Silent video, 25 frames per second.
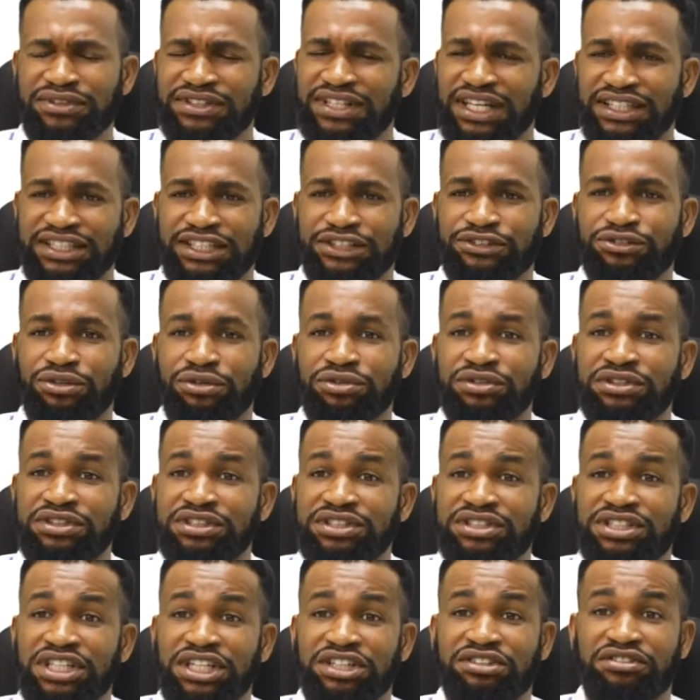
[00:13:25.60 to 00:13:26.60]
32
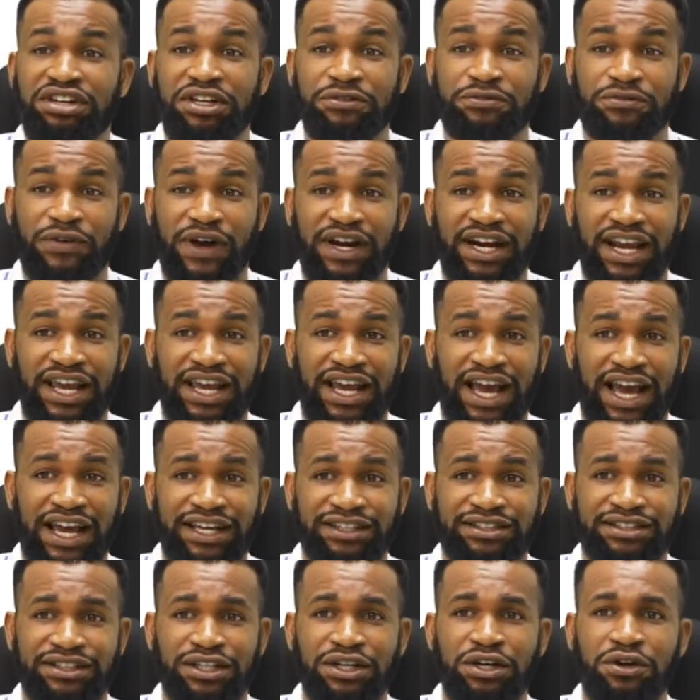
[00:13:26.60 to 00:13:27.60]
degrees
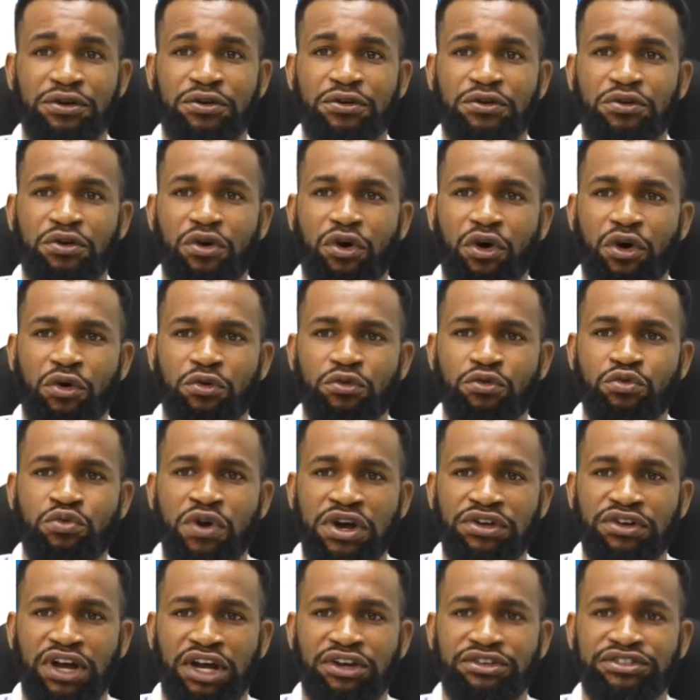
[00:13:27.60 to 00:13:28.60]
Fahrenheit
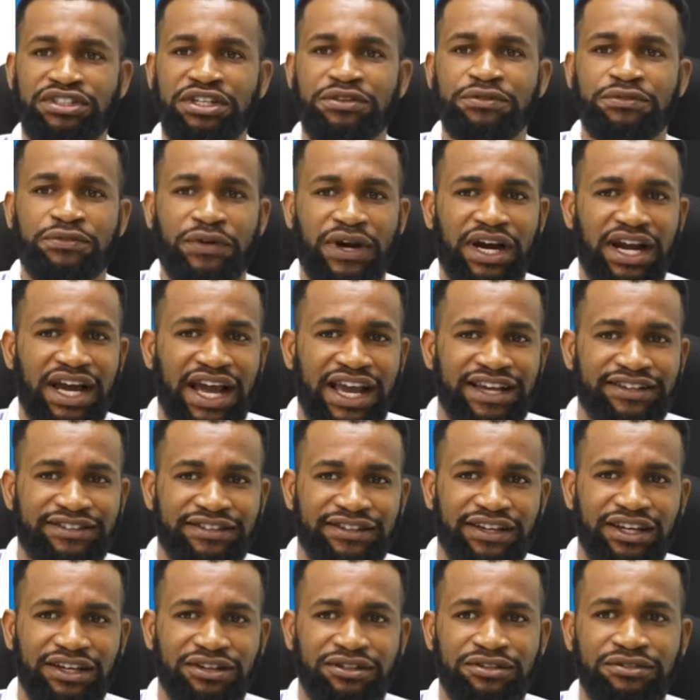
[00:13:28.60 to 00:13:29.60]
when you are using Fahrenheit
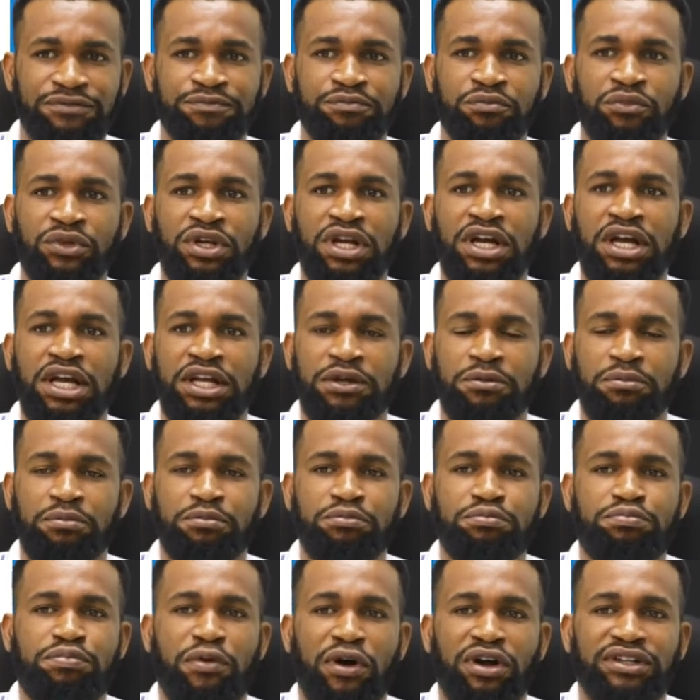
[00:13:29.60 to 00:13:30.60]
scale.
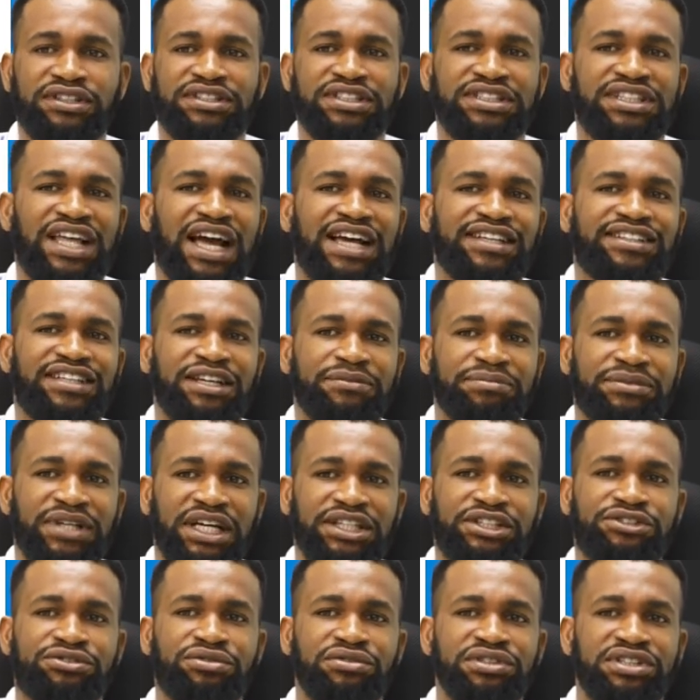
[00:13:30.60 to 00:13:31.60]
But that same
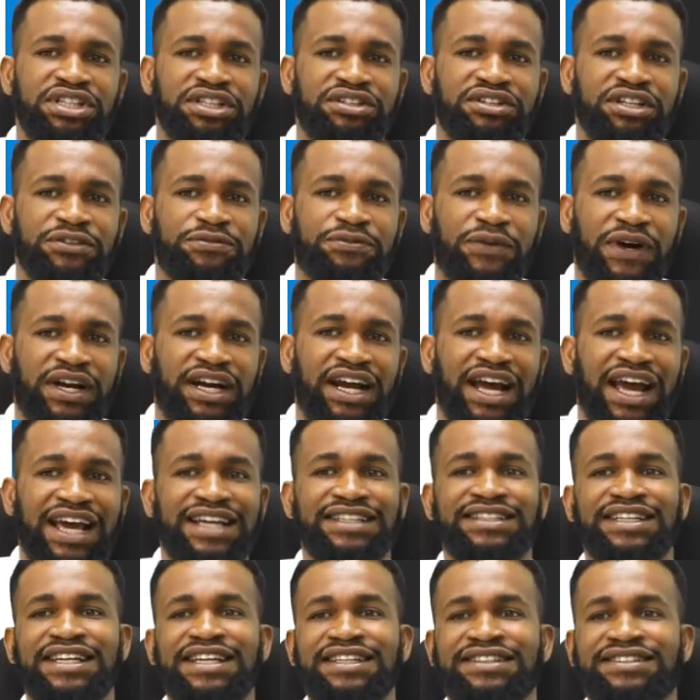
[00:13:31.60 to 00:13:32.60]
32 degree
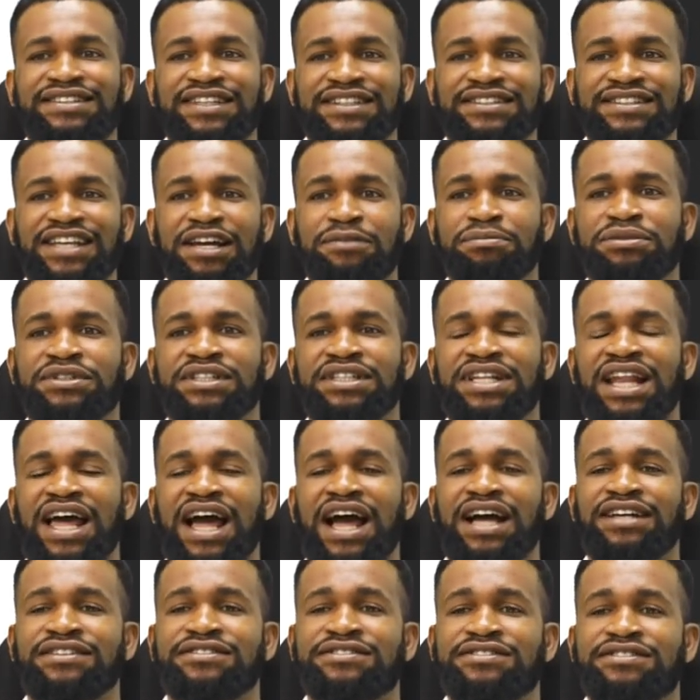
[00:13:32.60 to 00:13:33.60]
Fahrenheit is the same thing
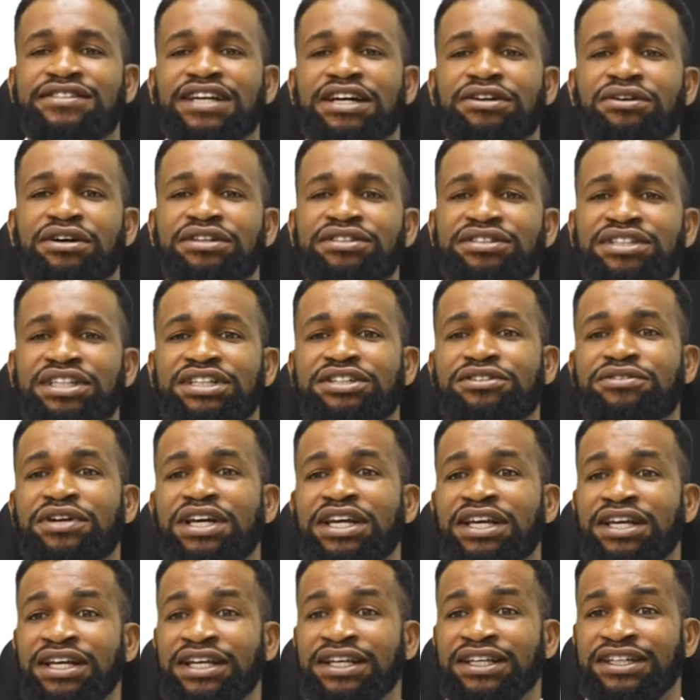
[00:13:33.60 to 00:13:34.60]
as 0
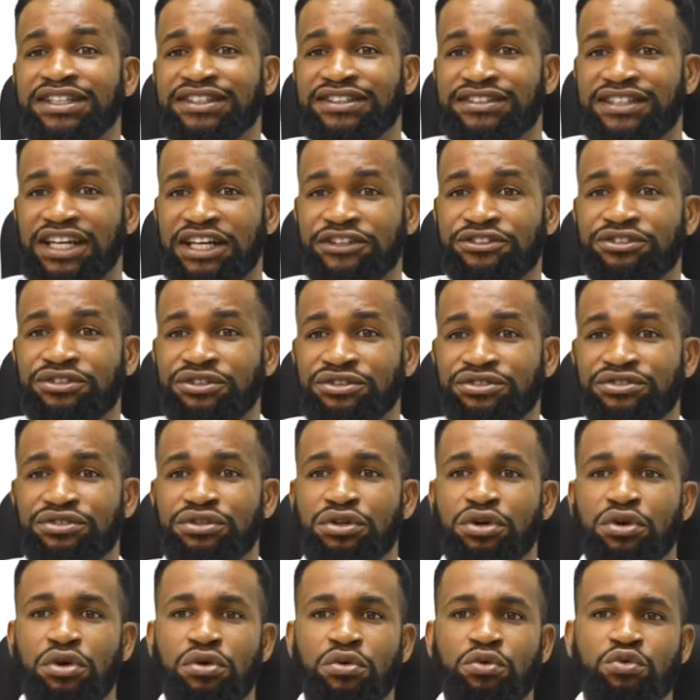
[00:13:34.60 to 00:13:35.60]
degree
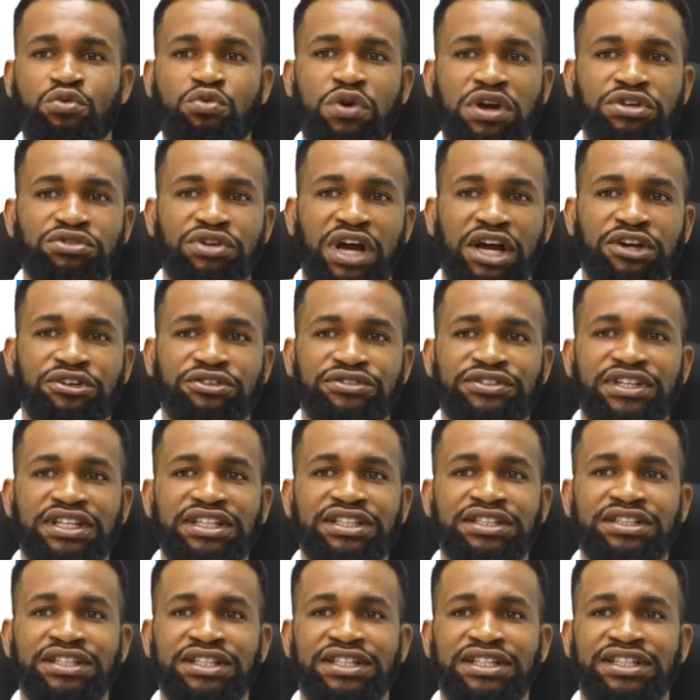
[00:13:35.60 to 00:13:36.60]
Celsius when you are
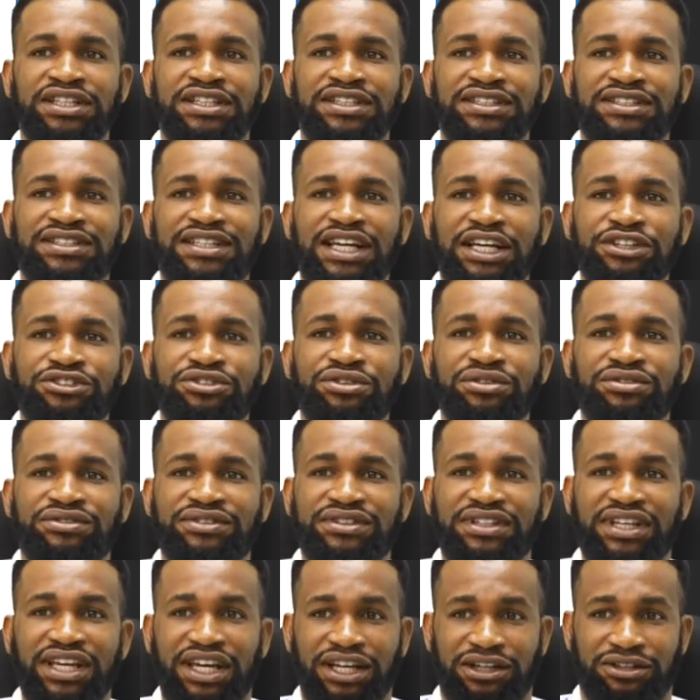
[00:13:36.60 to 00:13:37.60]
using Celsius
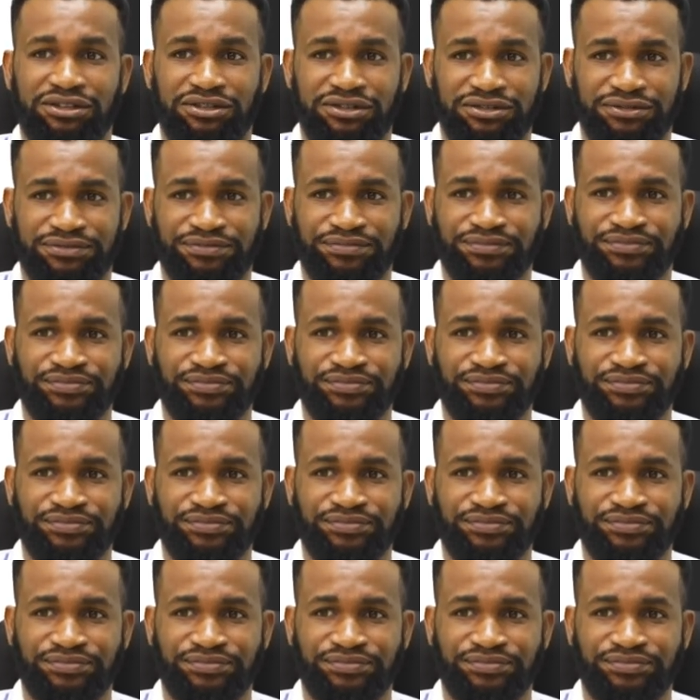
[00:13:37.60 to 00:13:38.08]
scale.